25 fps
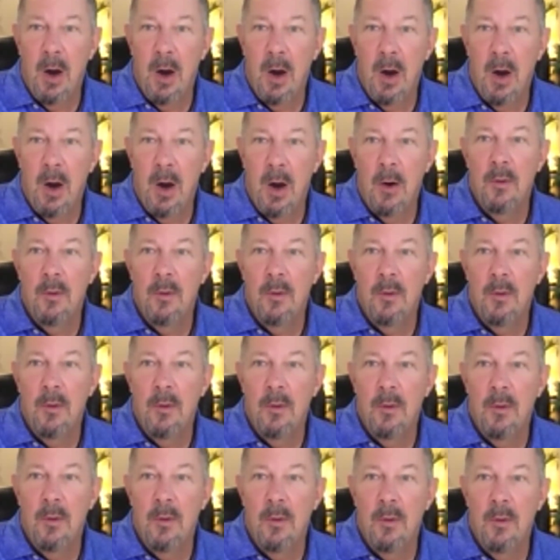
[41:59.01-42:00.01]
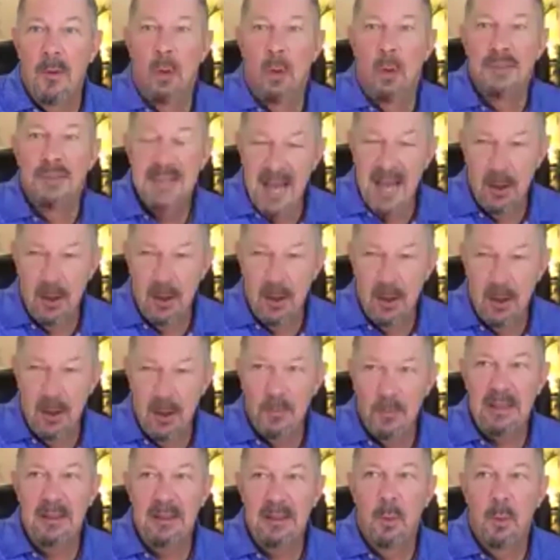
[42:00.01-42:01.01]
Oh my God.
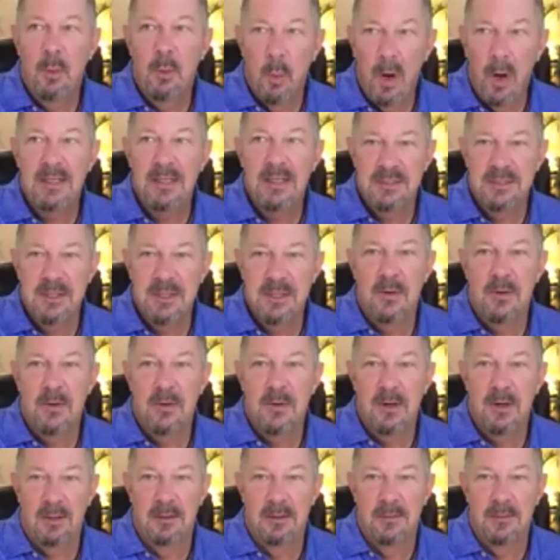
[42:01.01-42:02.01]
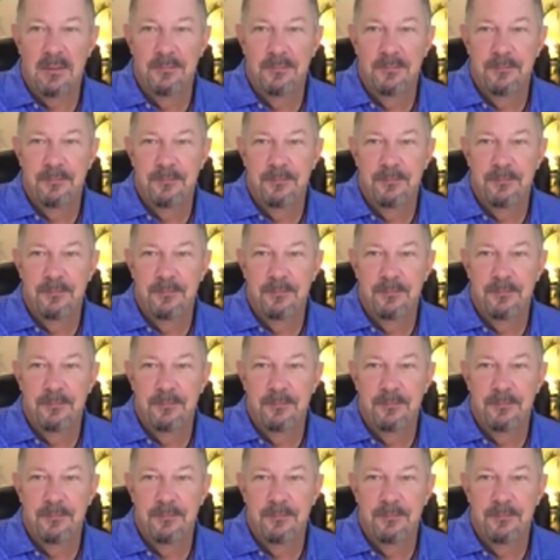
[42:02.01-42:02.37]
Tell me what is going on.